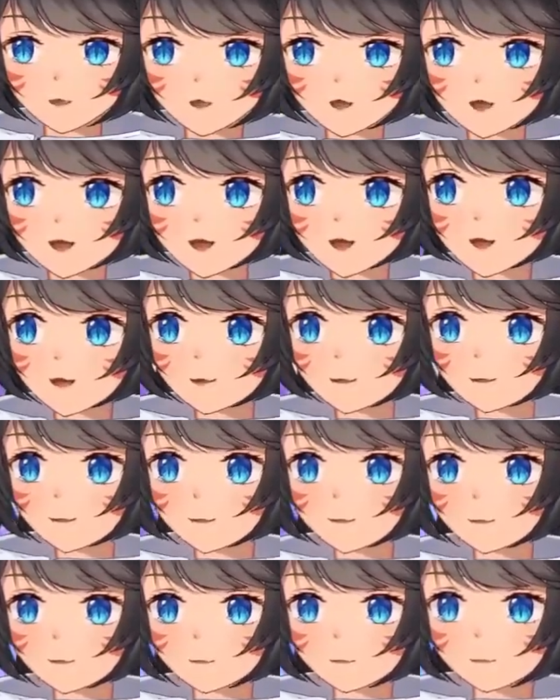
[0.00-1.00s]
And
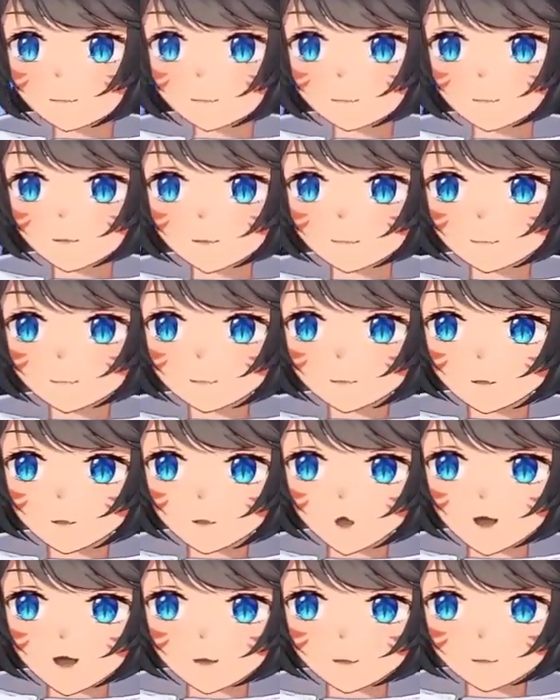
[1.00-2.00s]
for a
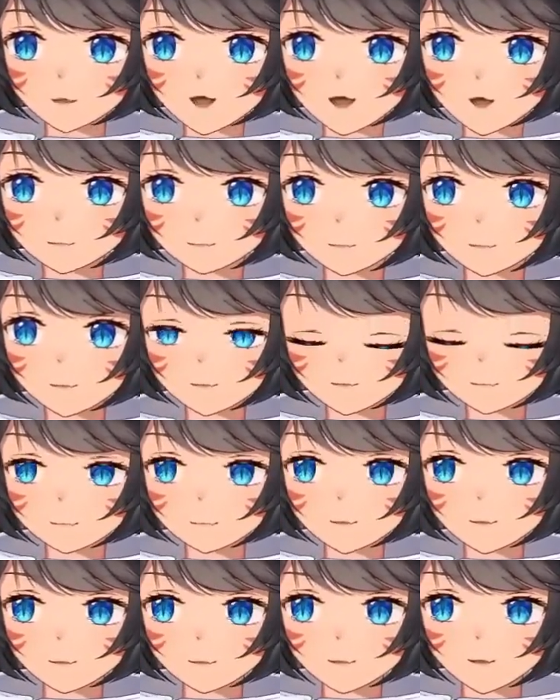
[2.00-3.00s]
while, I was
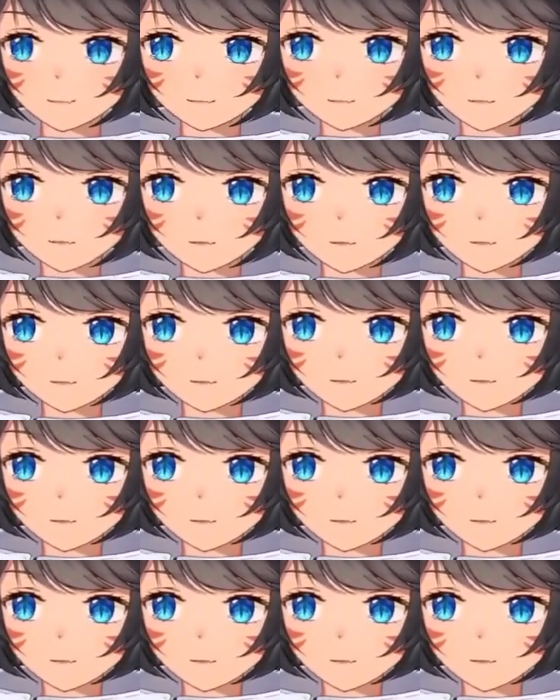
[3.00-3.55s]
convinced that it was just the